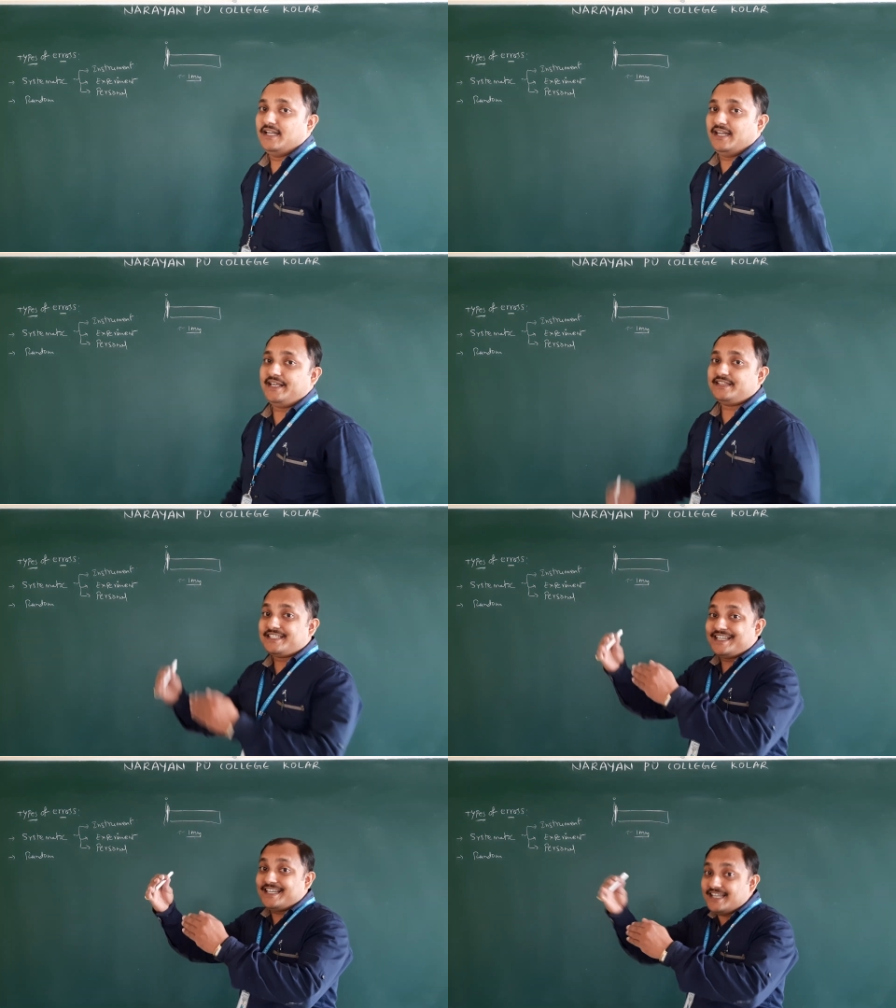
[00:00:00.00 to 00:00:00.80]

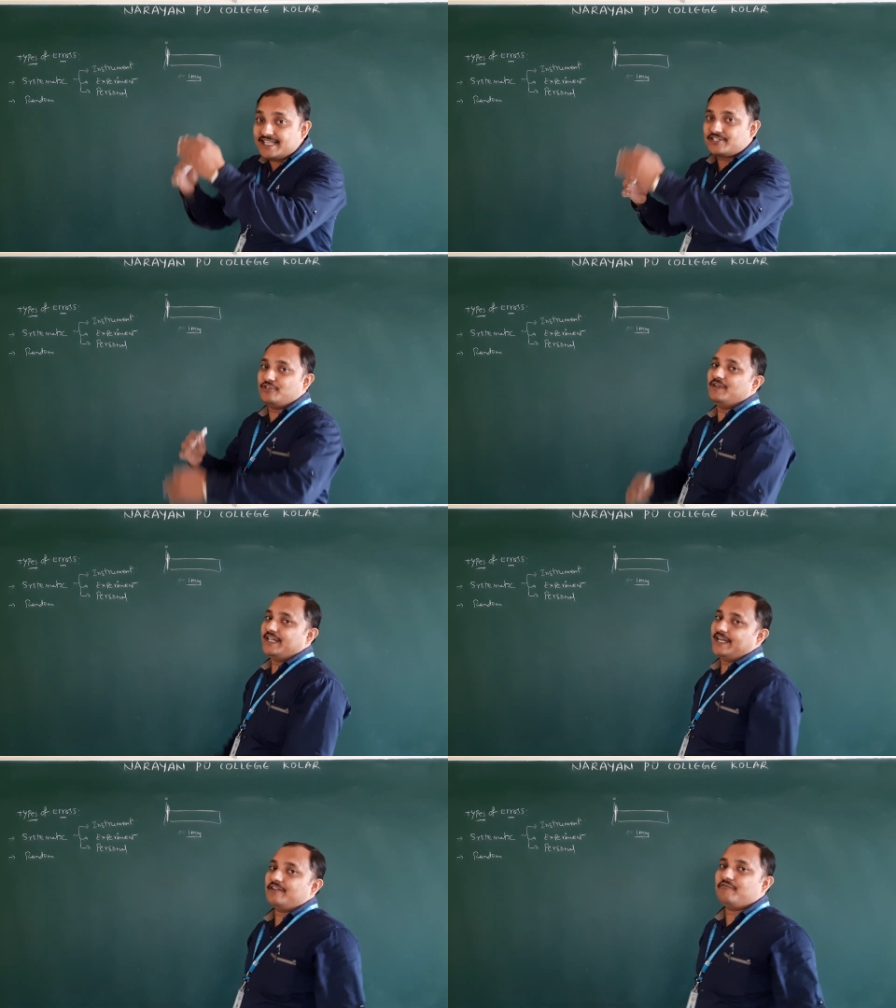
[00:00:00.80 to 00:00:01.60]
length less you will
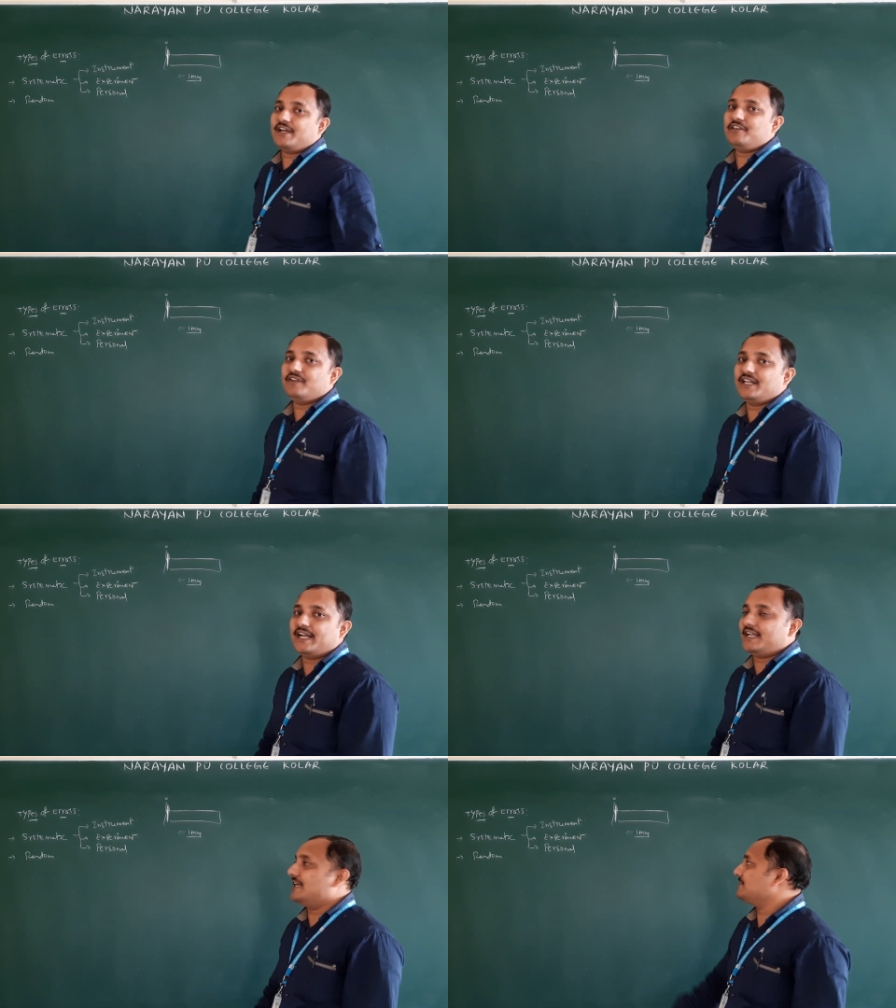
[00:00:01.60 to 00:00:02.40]
get. Why you will
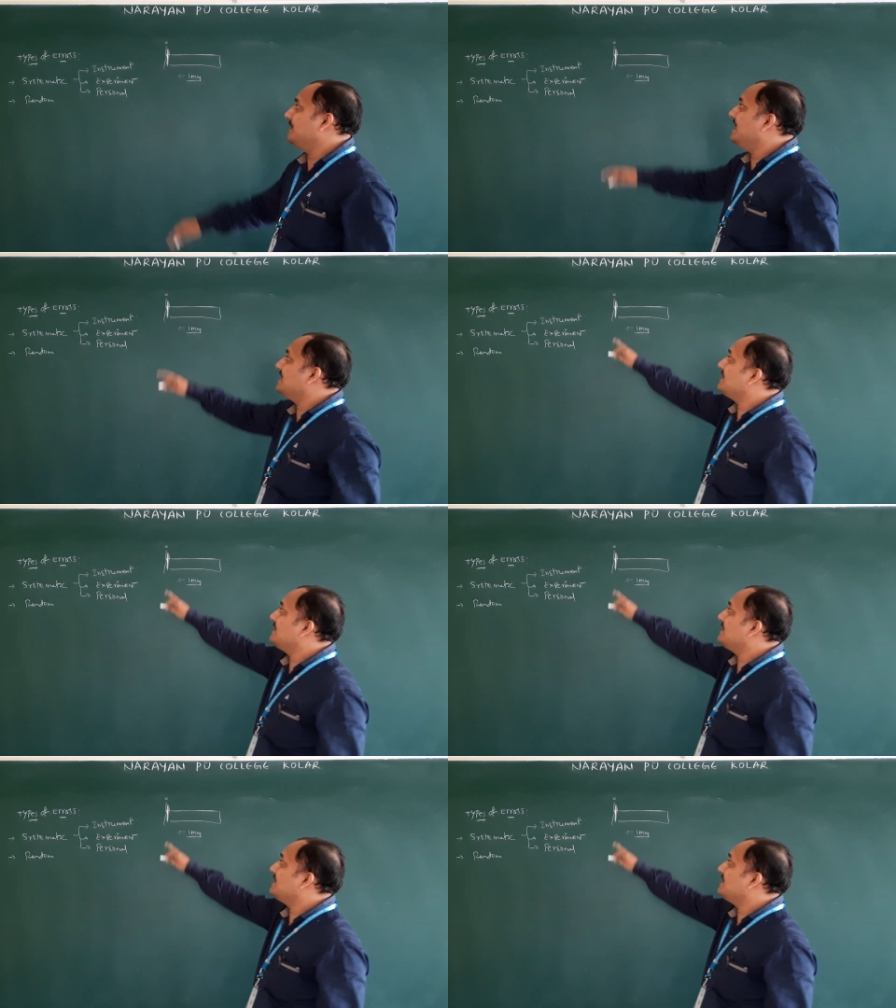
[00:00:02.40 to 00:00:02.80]
get less means